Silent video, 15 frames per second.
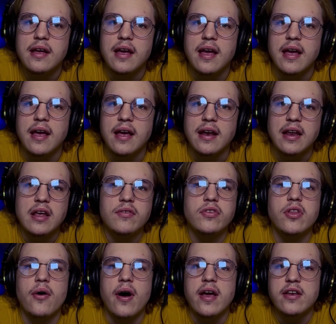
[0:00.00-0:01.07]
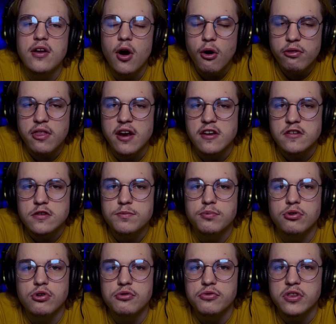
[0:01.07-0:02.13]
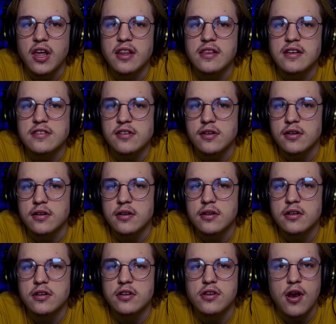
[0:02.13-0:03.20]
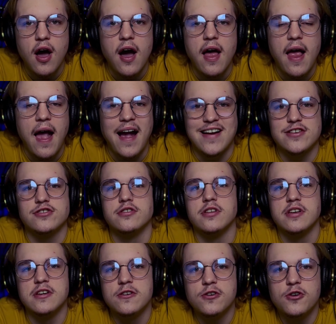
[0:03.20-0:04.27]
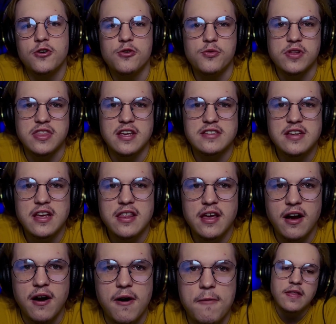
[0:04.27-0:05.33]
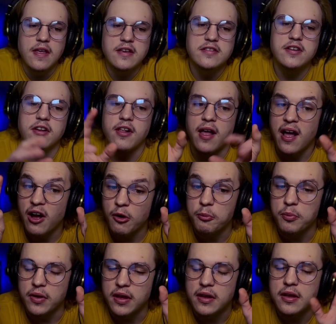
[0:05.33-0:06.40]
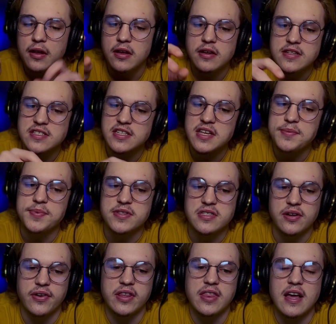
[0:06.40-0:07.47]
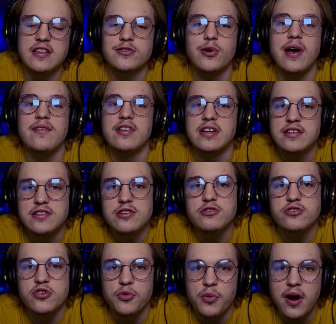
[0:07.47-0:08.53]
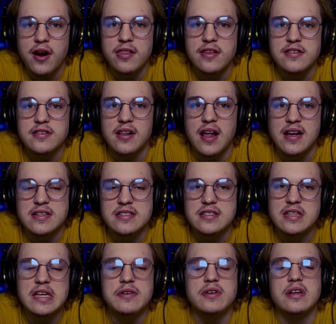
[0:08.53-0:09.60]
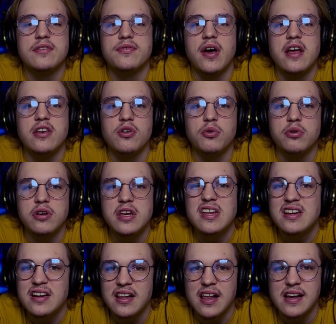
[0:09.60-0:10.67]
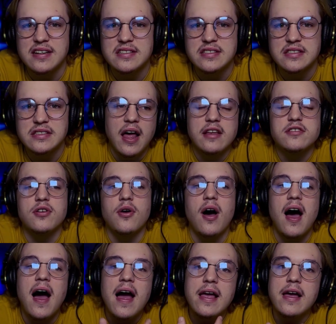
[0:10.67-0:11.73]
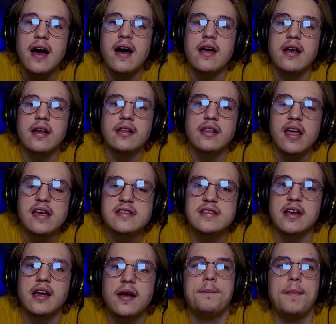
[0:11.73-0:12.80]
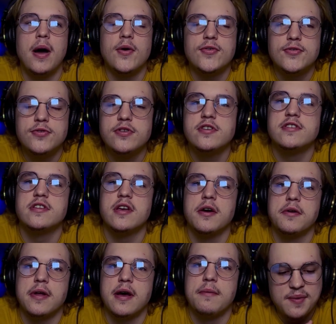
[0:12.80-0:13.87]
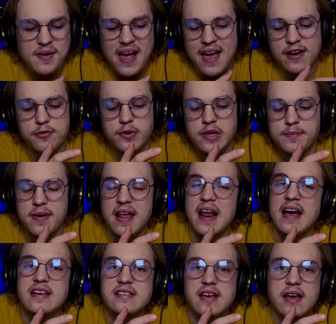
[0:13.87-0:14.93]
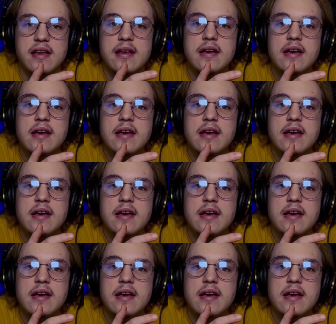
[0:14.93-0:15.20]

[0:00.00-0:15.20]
And even though I know that it's proven that these are not actually what they say they are, they still help me sleep and stuff like that, so I have an excuse to wear these glasses even if I don't need glasses. So I got LASIK about 2 years ago now. I had really bad eyesight.